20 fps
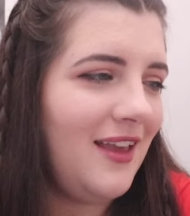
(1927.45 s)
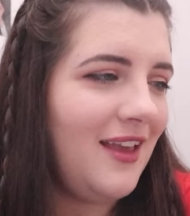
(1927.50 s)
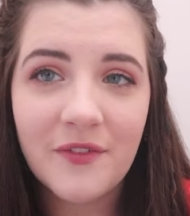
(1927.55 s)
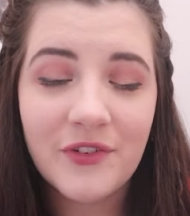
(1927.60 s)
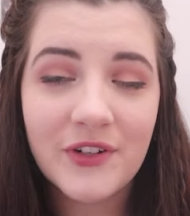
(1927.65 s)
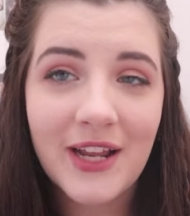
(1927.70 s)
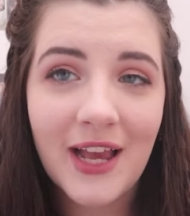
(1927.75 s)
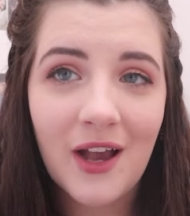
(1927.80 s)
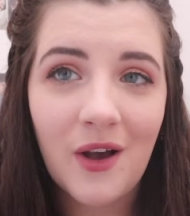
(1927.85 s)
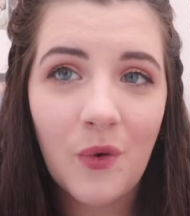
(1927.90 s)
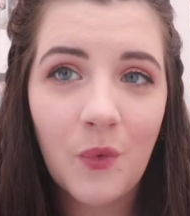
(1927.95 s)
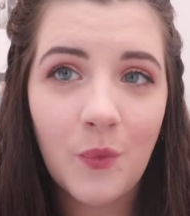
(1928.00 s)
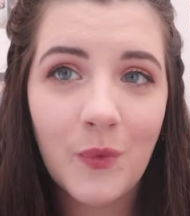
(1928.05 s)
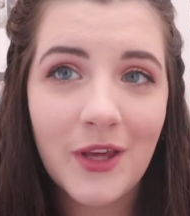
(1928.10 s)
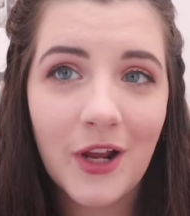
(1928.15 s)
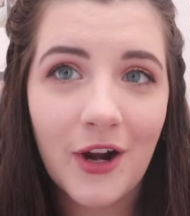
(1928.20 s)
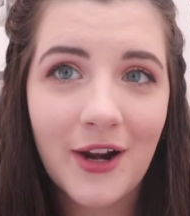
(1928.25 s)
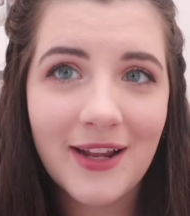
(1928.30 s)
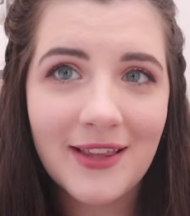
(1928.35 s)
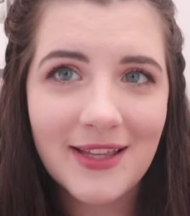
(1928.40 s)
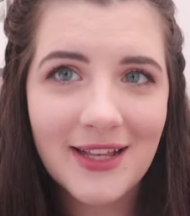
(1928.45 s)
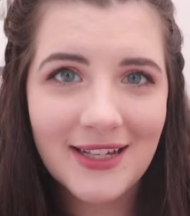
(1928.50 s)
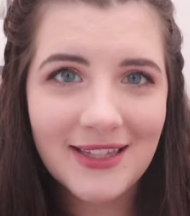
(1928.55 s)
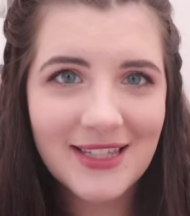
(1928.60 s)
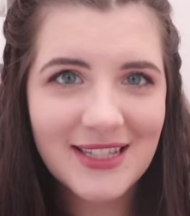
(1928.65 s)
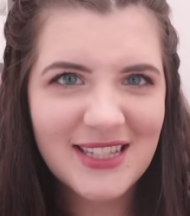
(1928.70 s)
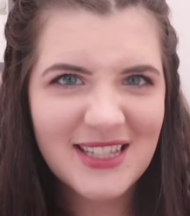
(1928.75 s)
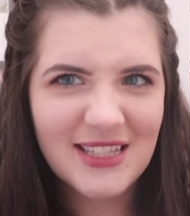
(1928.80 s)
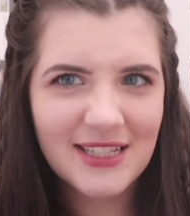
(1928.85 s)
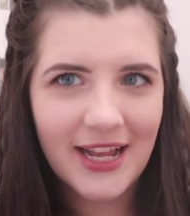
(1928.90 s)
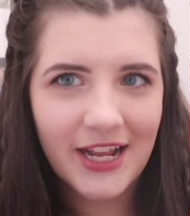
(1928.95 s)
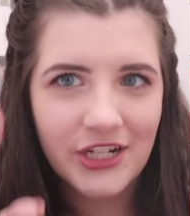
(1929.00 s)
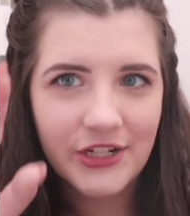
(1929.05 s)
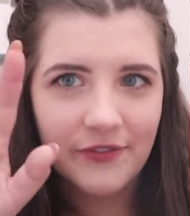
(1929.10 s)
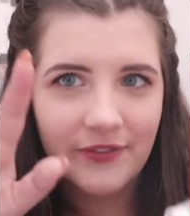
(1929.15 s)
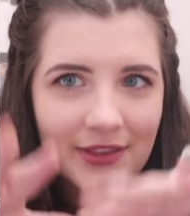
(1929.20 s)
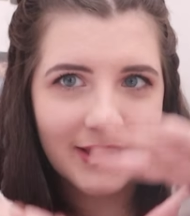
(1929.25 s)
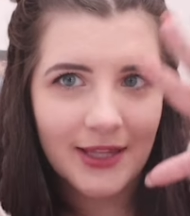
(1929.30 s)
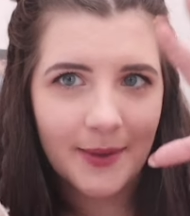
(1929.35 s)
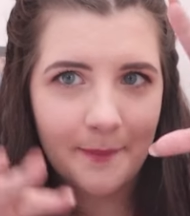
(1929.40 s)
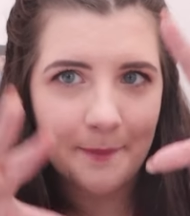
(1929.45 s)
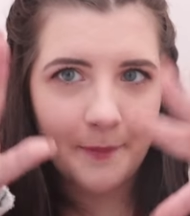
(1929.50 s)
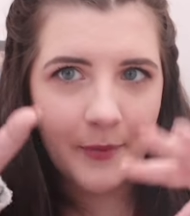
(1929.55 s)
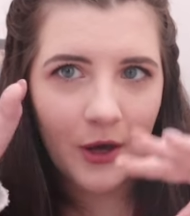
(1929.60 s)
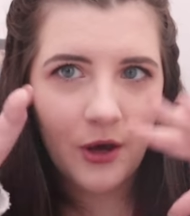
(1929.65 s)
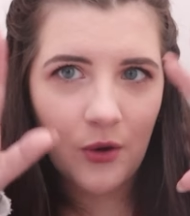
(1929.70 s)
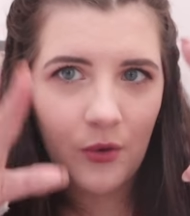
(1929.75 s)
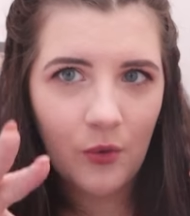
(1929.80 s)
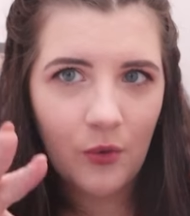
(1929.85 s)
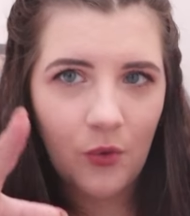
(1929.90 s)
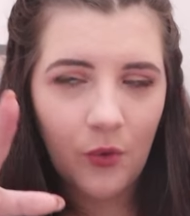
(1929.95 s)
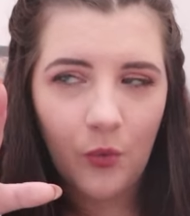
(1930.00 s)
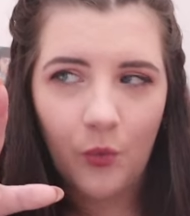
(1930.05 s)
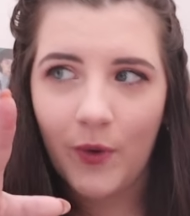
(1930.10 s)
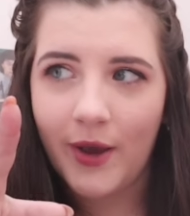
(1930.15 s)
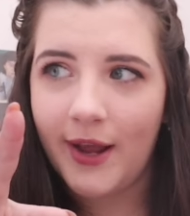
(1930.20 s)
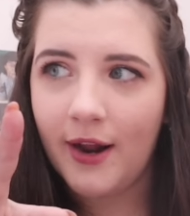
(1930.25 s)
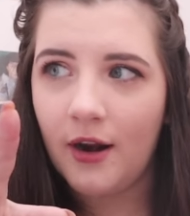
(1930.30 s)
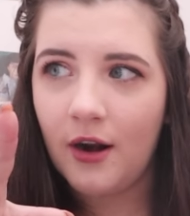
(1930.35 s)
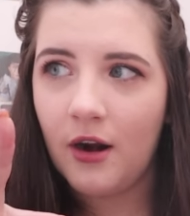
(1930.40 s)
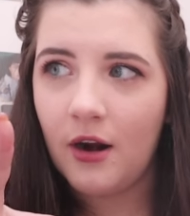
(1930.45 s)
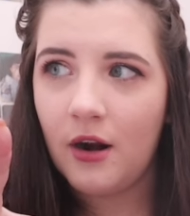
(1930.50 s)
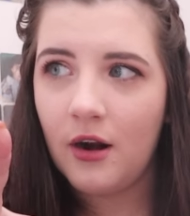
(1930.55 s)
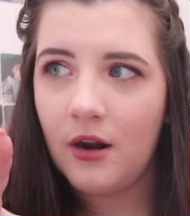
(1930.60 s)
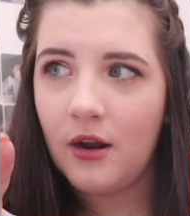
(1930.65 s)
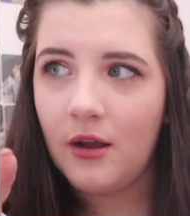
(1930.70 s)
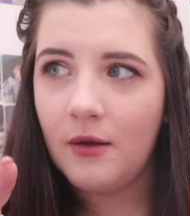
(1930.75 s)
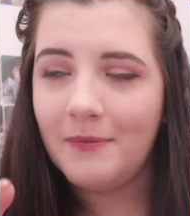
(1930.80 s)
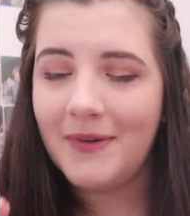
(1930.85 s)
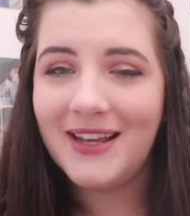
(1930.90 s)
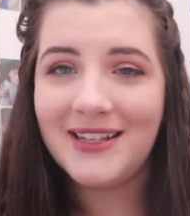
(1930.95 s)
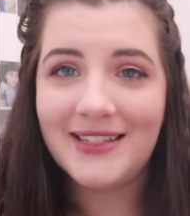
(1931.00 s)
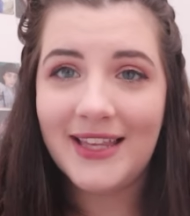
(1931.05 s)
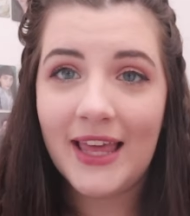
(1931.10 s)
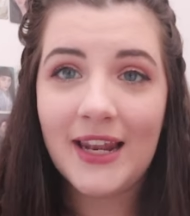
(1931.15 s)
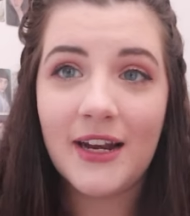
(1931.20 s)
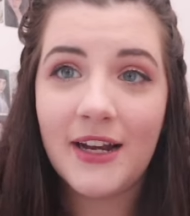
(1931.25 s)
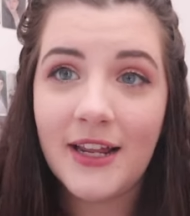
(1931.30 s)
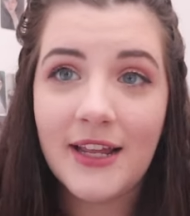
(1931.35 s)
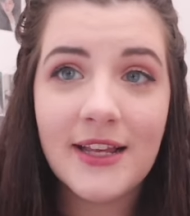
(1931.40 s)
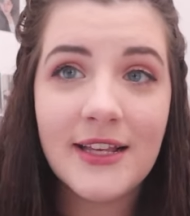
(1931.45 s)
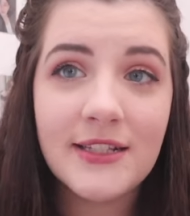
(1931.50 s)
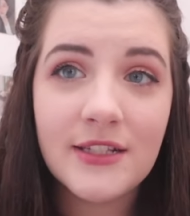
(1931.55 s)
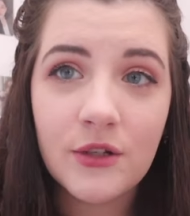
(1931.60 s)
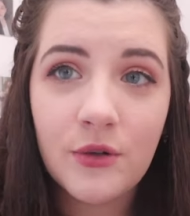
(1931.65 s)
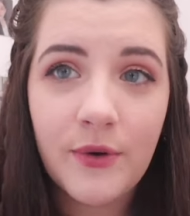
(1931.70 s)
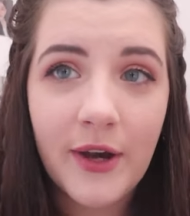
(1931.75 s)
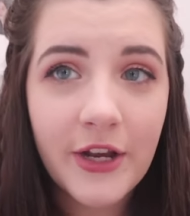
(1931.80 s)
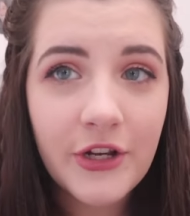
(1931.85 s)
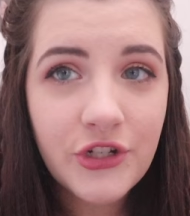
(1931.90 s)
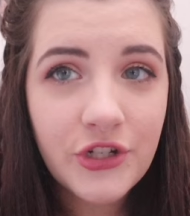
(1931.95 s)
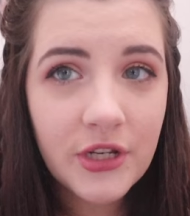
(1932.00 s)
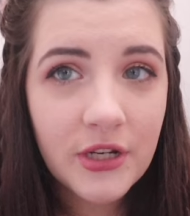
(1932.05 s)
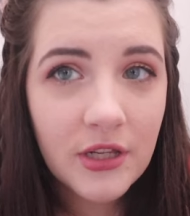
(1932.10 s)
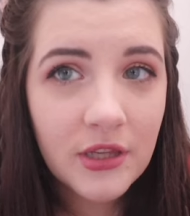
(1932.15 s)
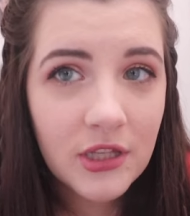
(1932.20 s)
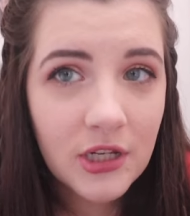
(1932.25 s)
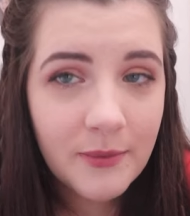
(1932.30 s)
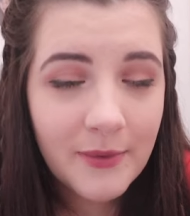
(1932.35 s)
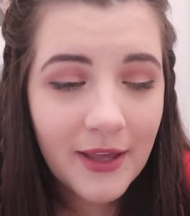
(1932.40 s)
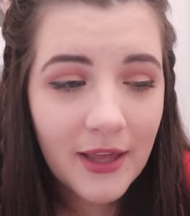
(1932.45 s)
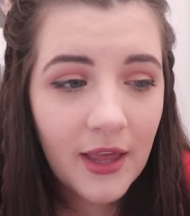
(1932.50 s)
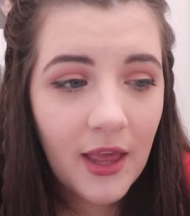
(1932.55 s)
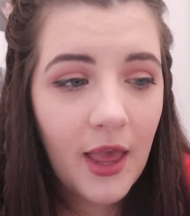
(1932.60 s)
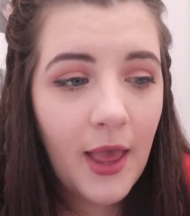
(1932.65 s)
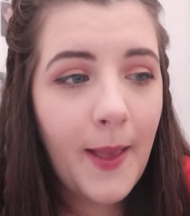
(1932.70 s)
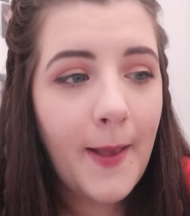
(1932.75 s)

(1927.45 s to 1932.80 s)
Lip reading: But for now, we are in like the stage of limbo where my sanity is in question a little bit,